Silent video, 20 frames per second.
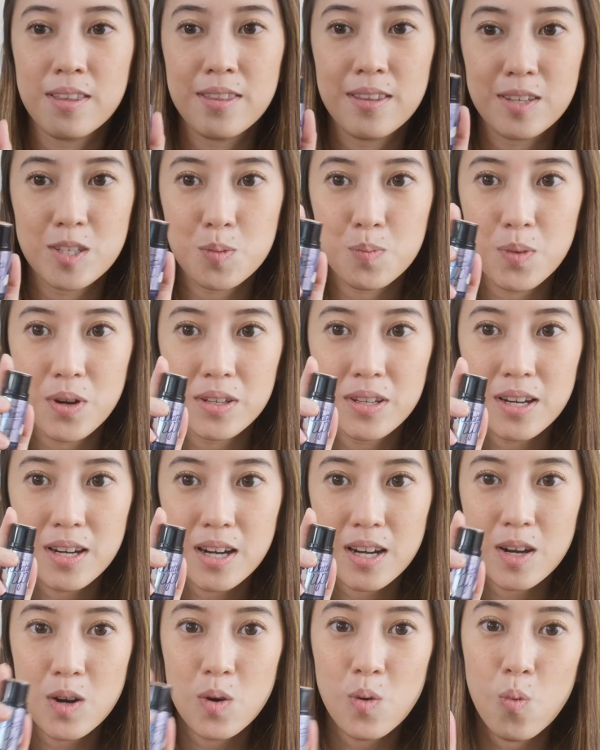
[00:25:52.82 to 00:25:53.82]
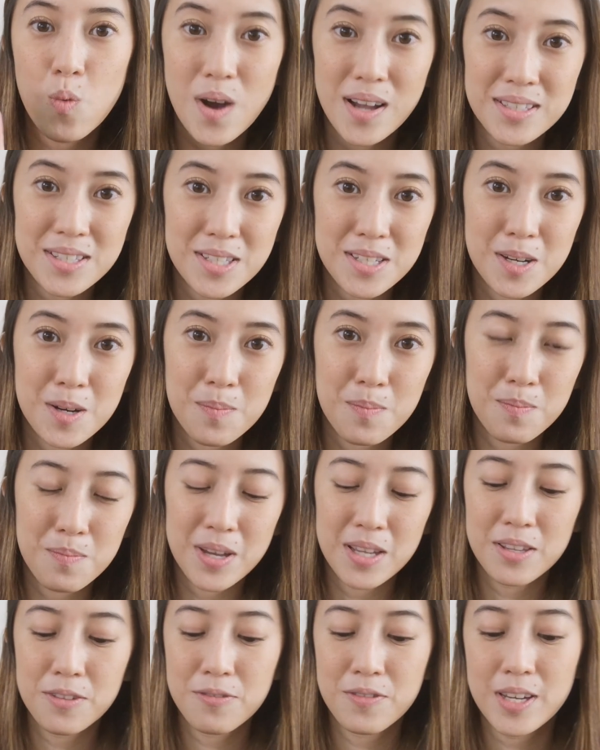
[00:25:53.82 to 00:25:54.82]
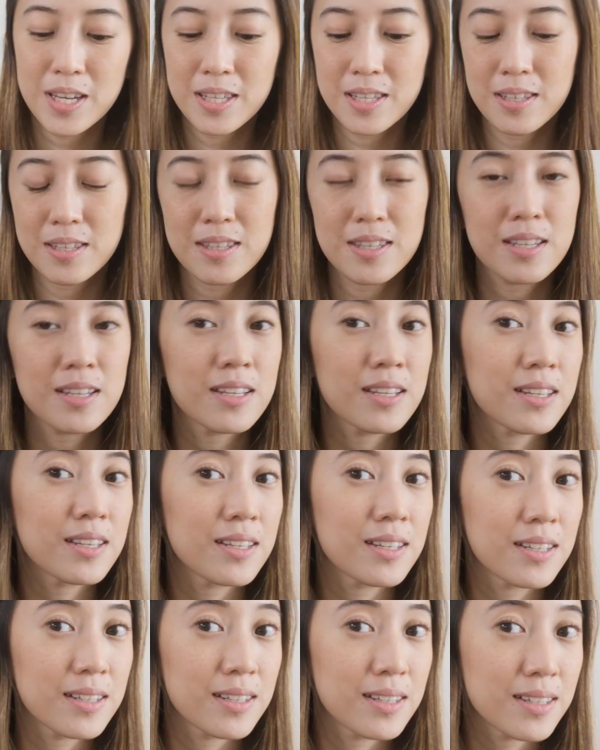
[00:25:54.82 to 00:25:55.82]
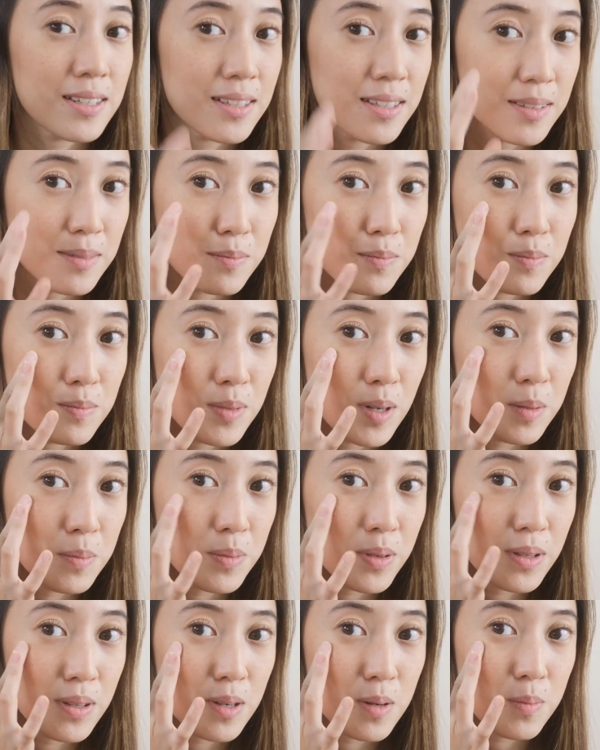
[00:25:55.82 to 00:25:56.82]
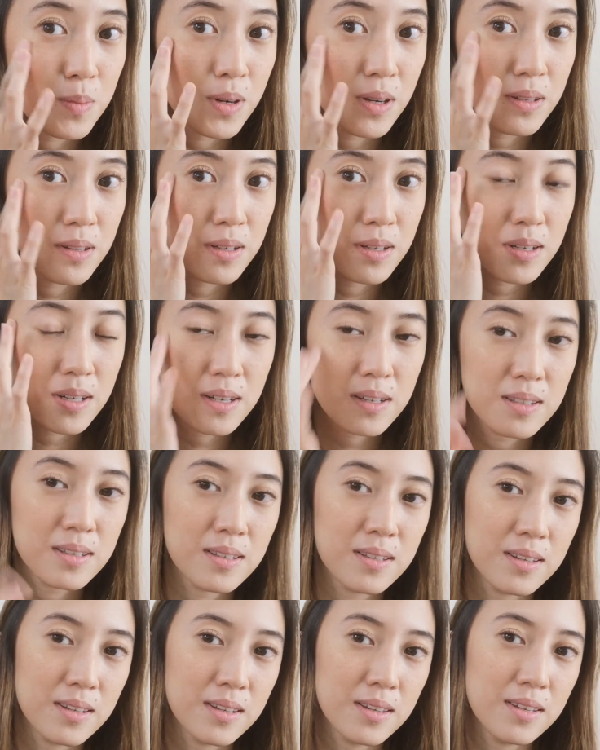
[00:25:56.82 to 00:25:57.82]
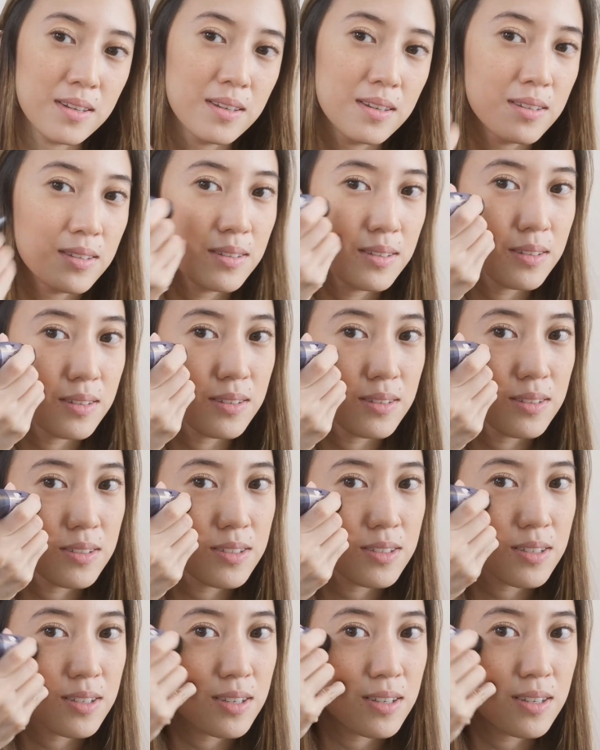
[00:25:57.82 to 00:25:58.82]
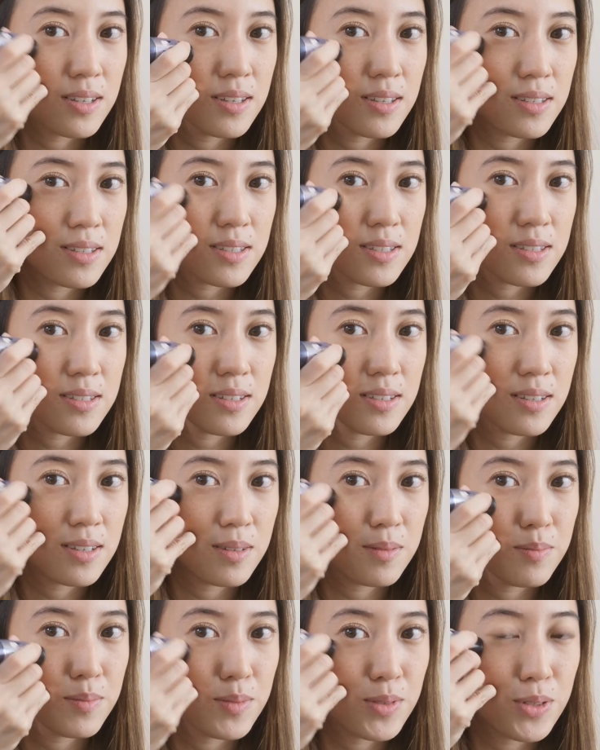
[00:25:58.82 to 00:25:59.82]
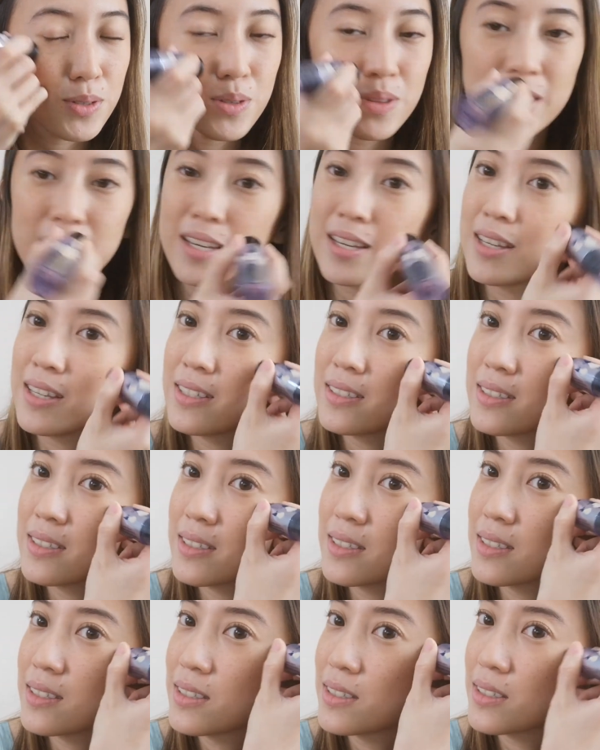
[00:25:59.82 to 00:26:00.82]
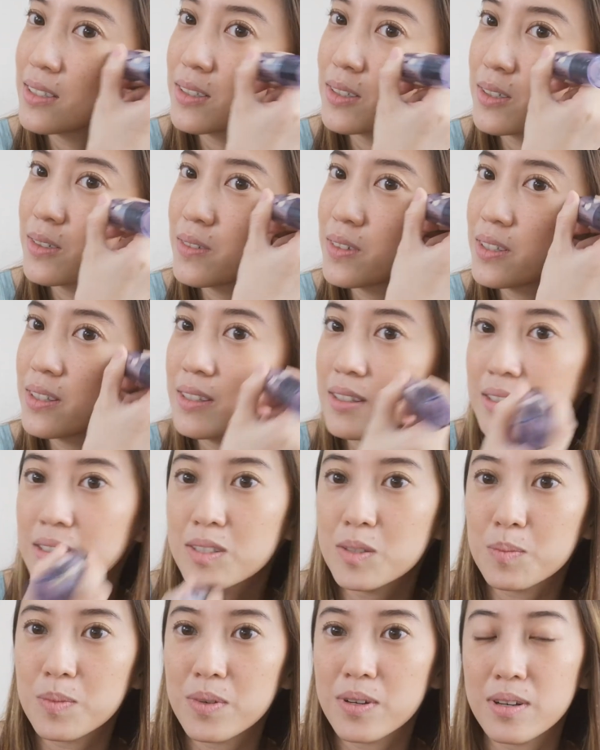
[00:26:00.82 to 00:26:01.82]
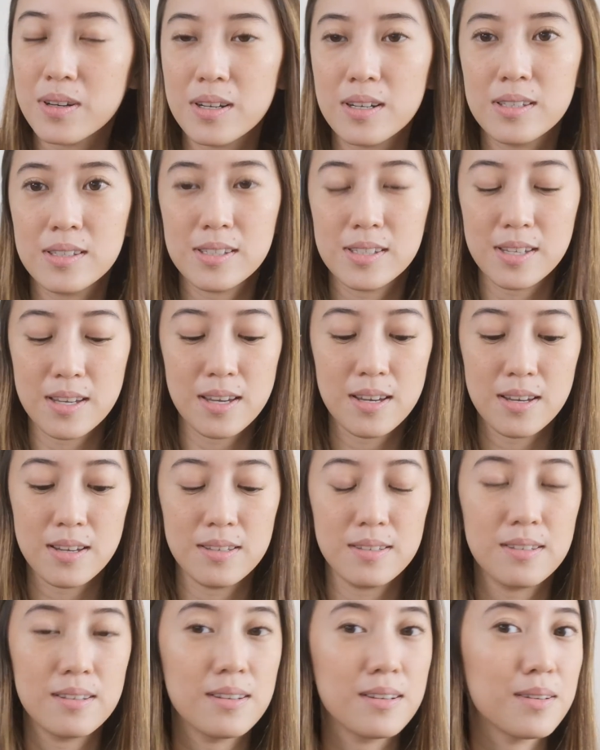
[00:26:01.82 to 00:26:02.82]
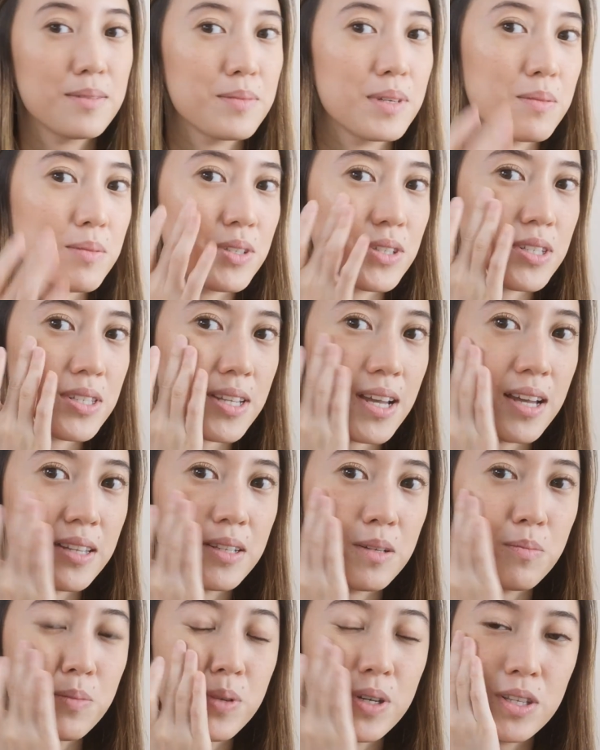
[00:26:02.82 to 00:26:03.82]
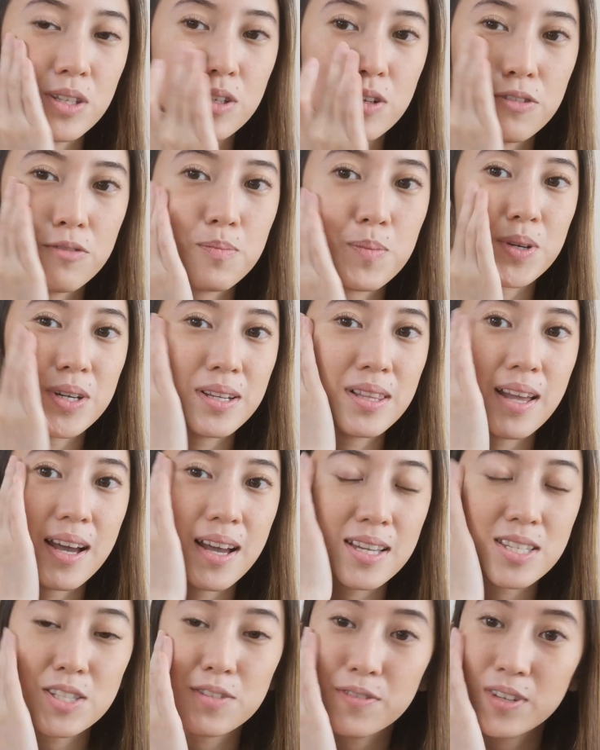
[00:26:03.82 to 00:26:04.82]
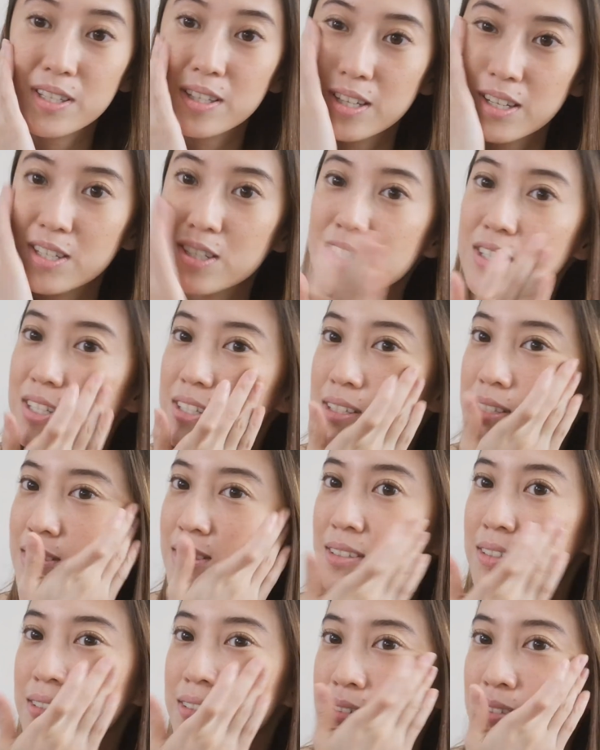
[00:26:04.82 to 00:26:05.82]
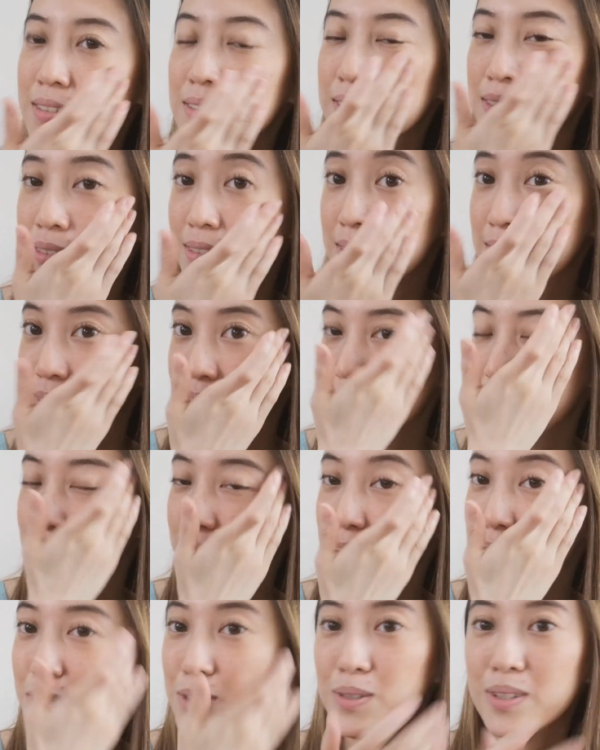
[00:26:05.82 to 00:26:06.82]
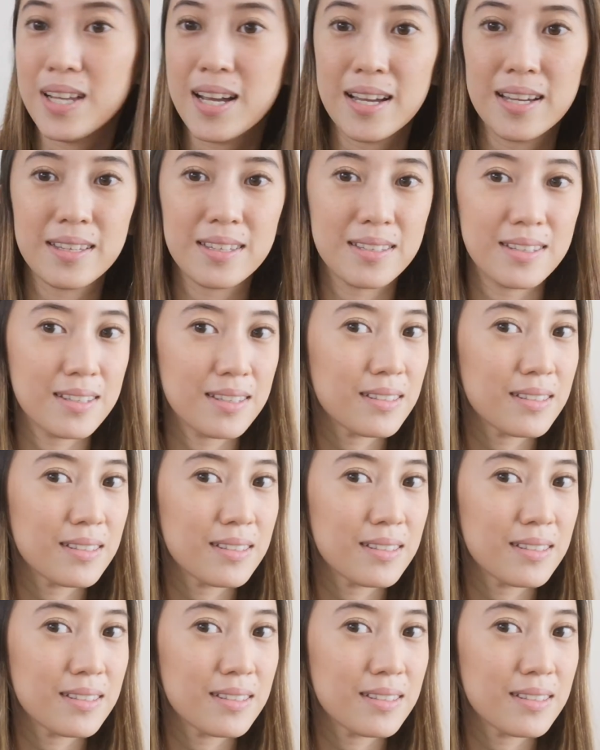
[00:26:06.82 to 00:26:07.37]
this product, What's Up Benefit, popular product. You could just do this over these parts and maybe just add a bit of pearlized finish if you like.